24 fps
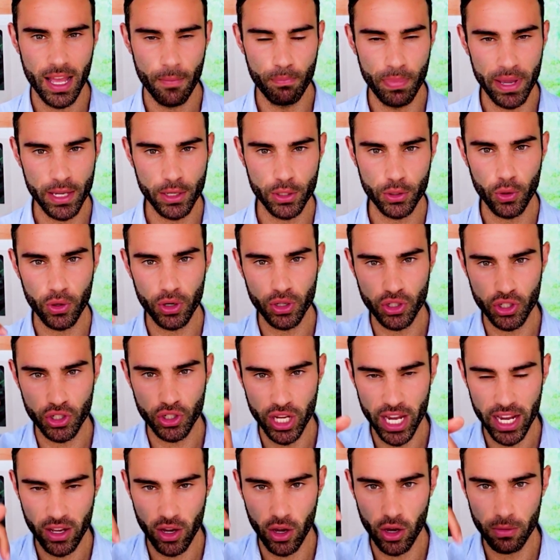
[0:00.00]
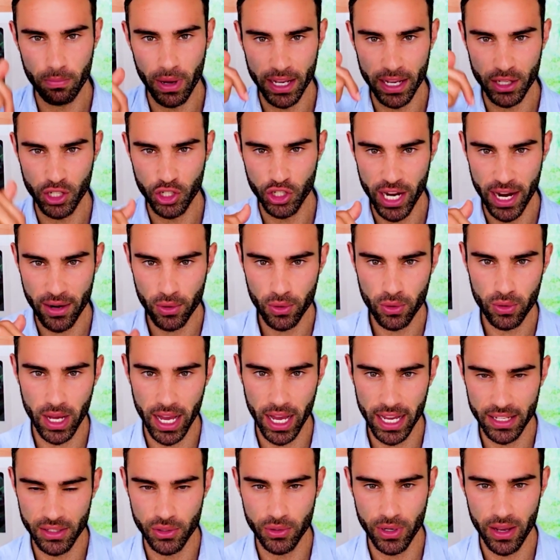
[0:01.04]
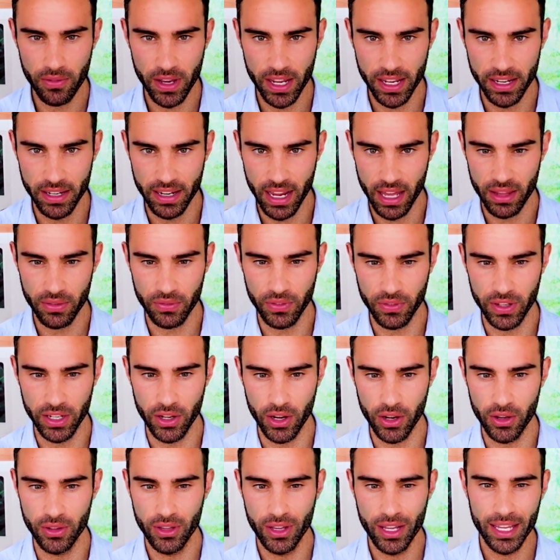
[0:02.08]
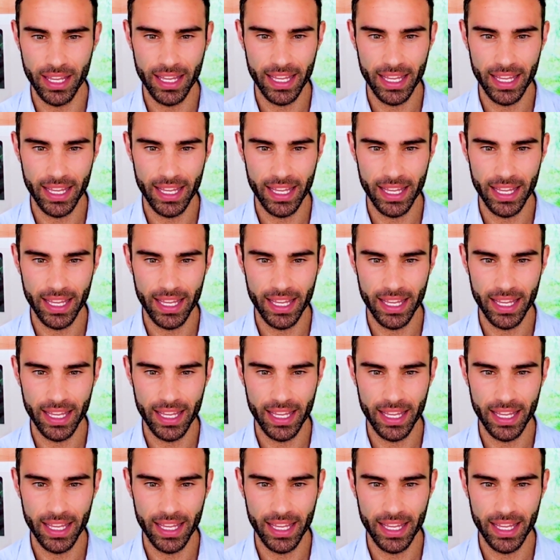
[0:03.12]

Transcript: be sure to check on my channel. I do have another video.